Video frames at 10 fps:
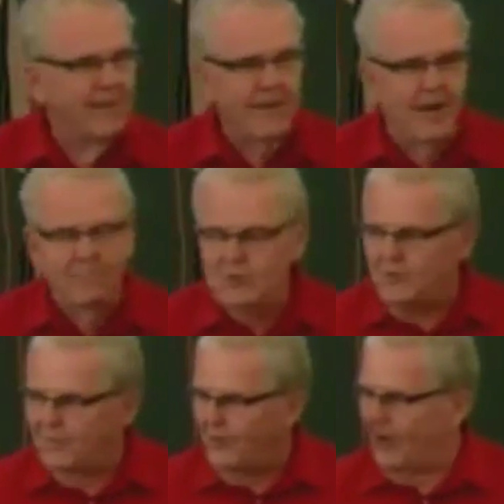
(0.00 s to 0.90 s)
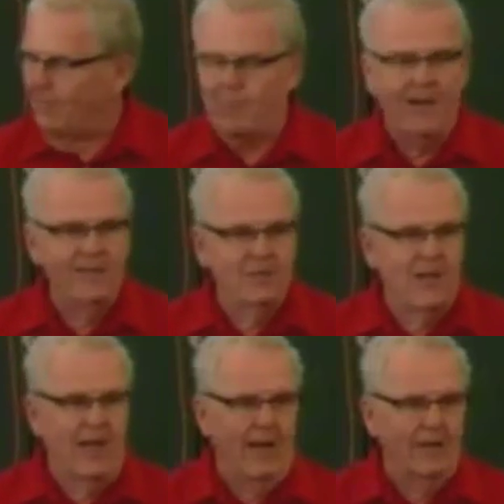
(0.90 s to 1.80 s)
comes to Philip and he
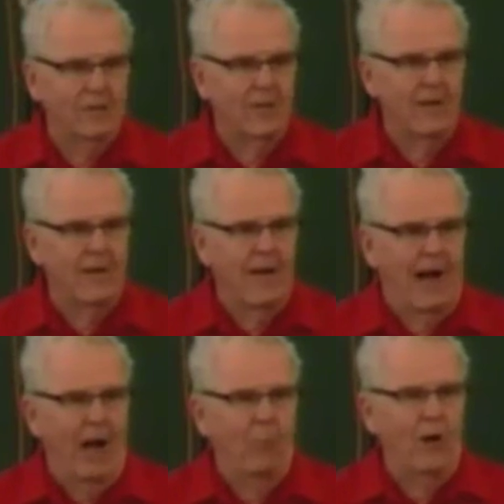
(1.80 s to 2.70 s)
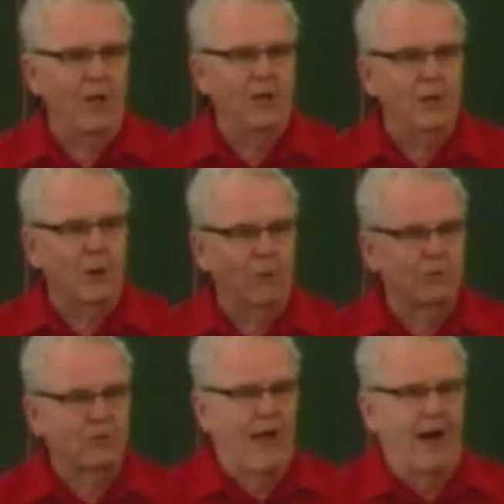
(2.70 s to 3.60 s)
says, I want you to go
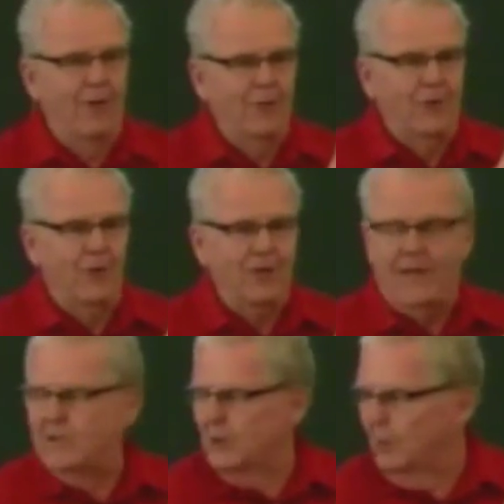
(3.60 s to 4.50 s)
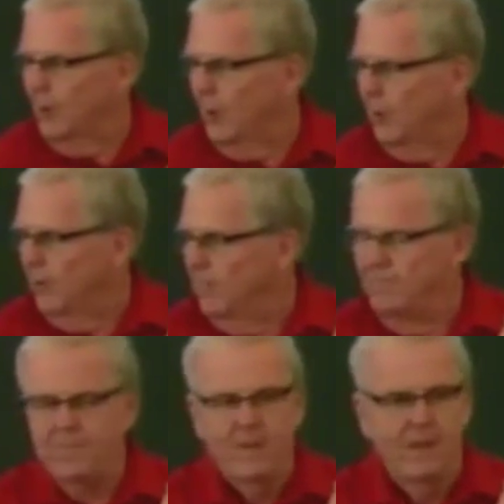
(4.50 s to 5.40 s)
south to the desert road.
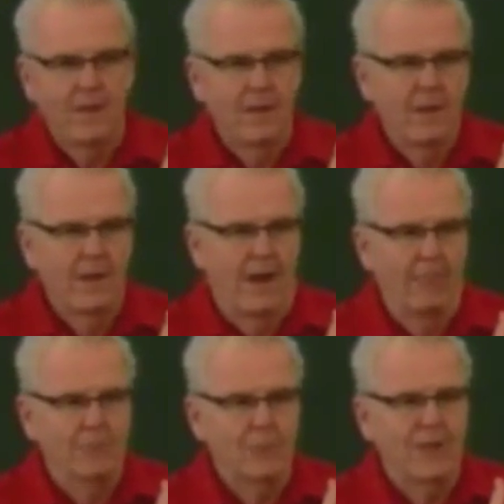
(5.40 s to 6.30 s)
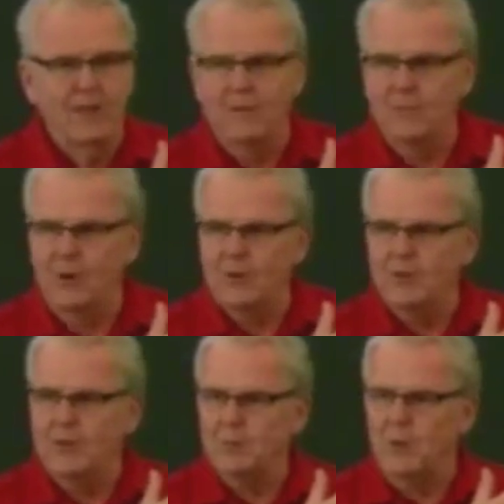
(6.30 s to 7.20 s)
I was reading a devotion
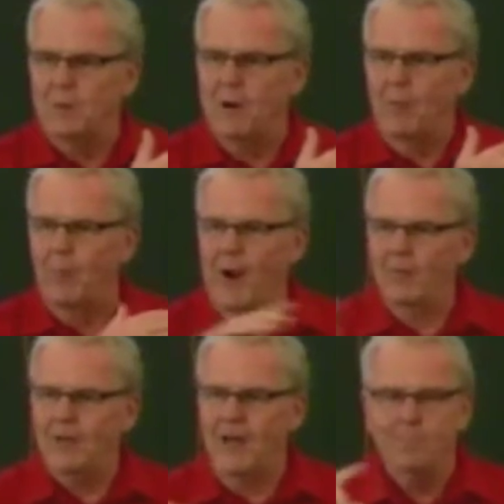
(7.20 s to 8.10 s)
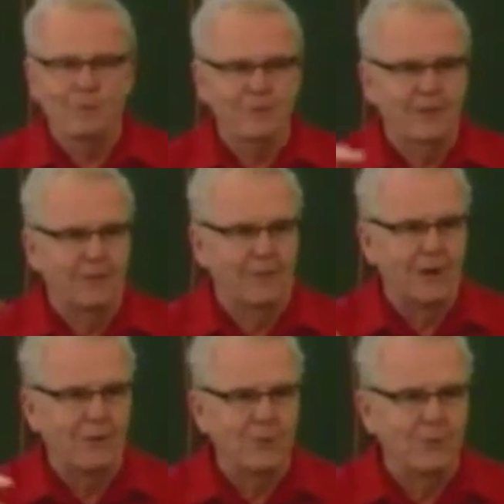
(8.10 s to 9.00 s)
this week about roundtables at a
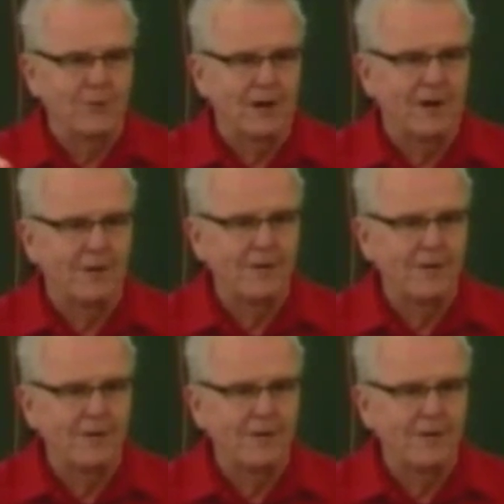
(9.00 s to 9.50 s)
railroad yard